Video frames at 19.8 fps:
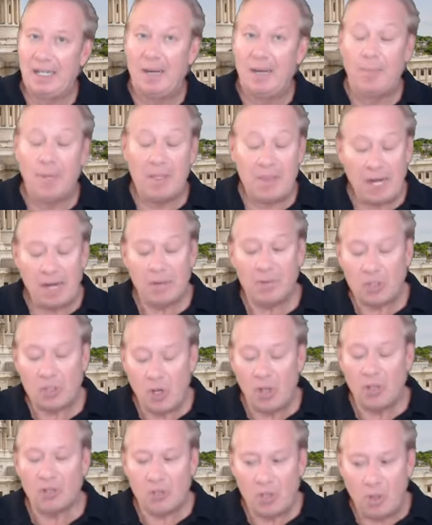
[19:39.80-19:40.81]
But then I was
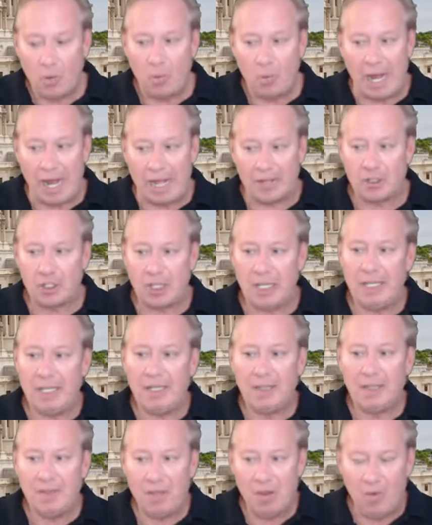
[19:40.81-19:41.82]
also watching,
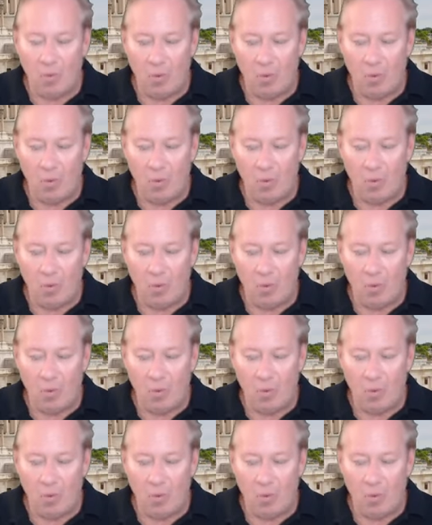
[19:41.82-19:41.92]
there